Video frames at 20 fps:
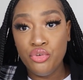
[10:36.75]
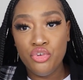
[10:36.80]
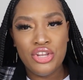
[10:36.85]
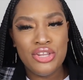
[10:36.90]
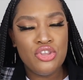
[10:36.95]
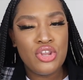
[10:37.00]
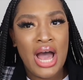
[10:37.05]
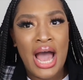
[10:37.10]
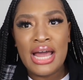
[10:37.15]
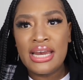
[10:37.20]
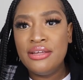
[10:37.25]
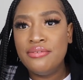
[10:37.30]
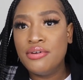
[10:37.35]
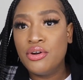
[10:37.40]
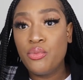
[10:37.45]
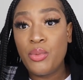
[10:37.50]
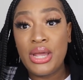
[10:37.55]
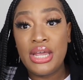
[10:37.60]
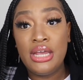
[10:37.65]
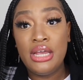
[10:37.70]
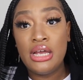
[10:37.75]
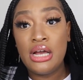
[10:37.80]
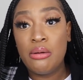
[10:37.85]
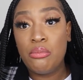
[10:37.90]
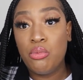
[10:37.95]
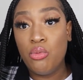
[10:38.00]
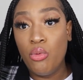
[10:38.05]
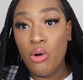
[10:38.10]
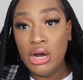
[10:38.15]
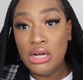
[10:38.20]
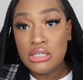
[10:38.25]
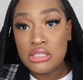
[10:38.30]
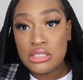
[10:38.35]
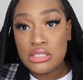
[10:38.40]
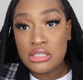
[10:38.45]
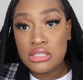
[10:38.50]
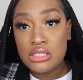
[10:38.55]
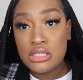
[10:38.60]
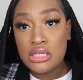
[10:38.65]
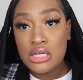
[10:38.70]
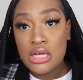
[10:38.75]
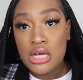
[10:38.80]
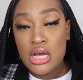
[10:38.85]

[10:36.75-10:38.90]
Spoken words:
not even waking up once.